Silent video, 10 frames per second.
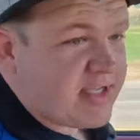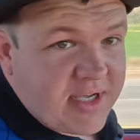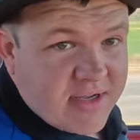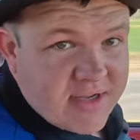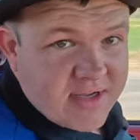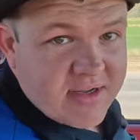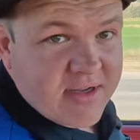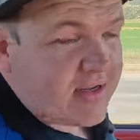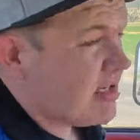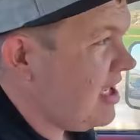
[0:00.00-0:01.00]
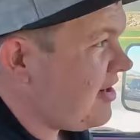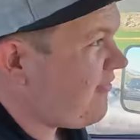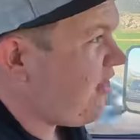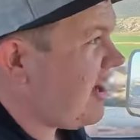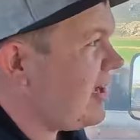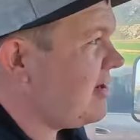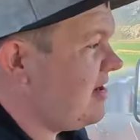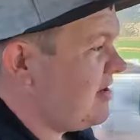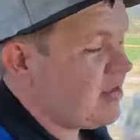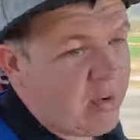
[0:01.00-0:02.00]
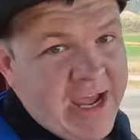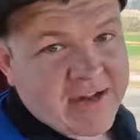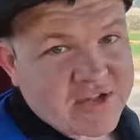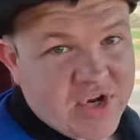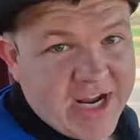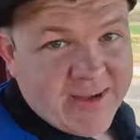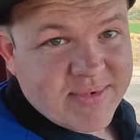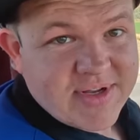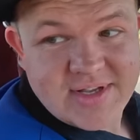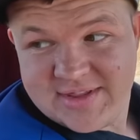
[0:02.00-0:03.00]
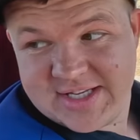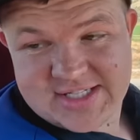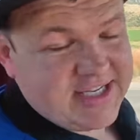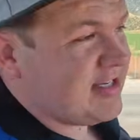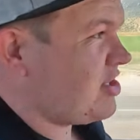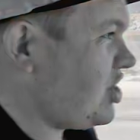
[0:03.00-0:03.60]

the King Fred the Rattle Trap. This thing is